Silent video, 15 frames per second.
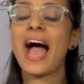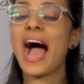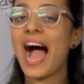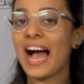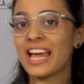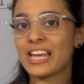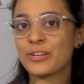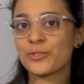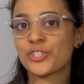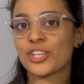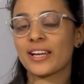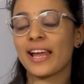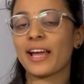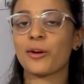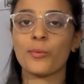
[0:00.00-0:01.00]
I am
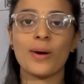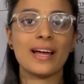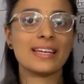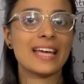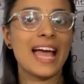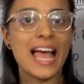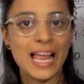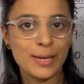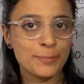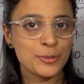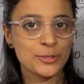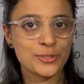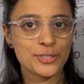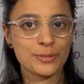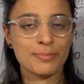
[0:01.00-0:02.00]
Shana Quite help
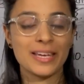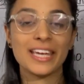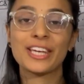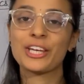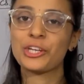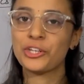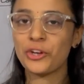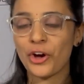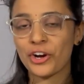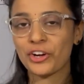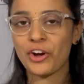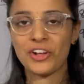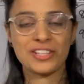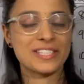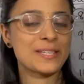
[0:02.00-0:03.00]
you to make your
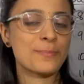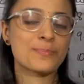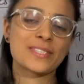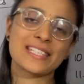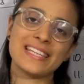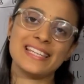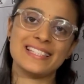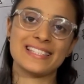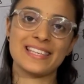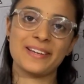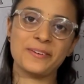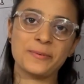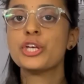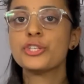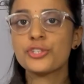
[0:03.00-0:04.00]
concepts
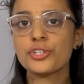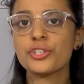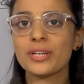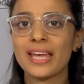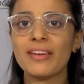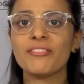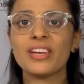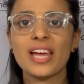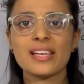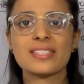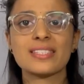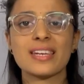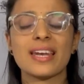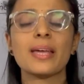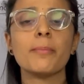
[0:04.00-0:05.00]
easier. So today we are
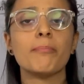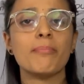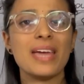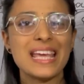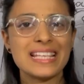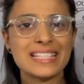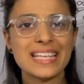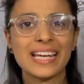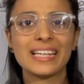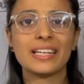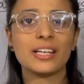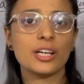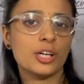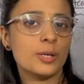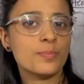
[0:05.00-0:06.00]
studying basic
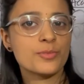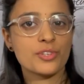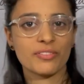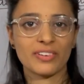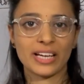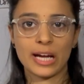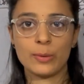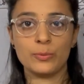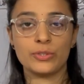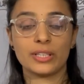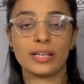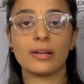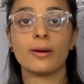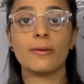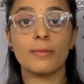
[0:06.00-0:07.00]
terms of
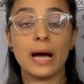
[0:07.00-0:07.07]
accounting.